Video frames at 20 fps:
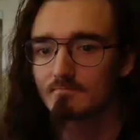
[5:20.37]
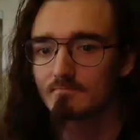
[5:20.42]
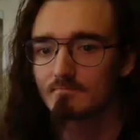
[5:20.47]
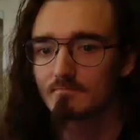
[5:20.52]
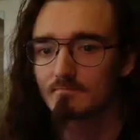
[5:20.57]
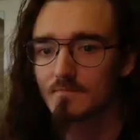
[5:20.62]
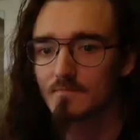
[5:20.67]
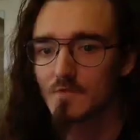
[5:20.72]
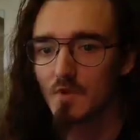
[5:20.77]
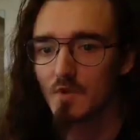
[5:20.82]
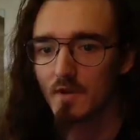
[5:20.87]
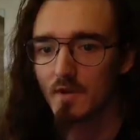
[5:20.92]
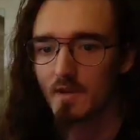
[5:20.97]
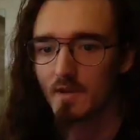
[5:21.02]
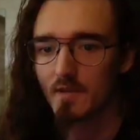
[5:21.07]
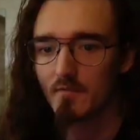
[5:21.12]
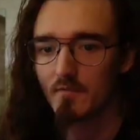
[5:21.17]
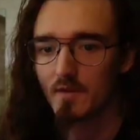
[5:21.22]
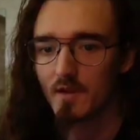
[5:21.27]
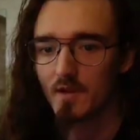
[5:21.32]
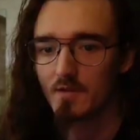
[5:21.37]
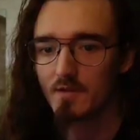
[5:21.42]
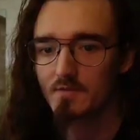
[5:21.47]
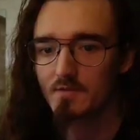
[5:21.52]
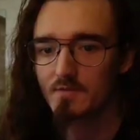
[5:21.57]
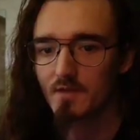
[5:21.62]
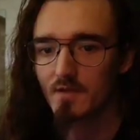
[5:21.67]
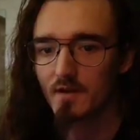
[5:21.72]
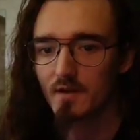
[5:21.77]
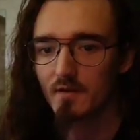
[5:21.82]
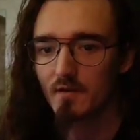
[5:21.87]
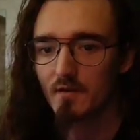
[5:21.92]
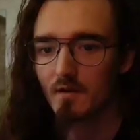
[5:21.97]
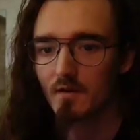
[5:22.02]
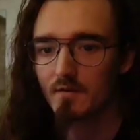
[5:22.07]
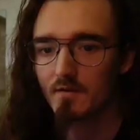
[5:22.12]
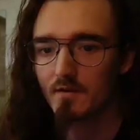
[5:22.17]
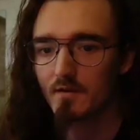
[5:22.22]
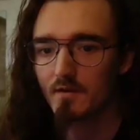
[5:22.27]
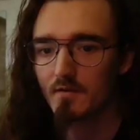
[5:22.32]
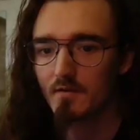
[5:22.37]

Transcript: So I can give you guys exciting content.